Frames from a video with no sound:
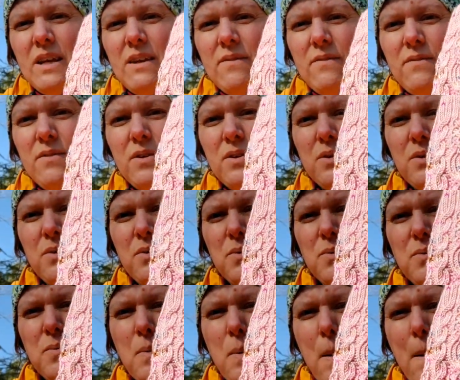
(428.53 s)
if
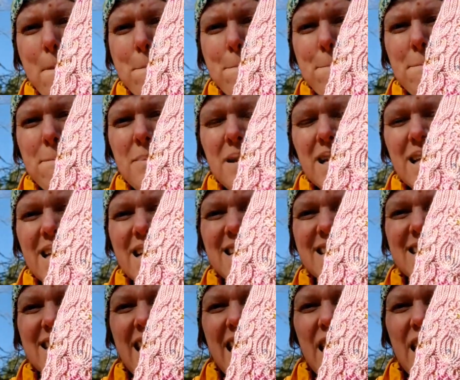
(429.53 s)
you can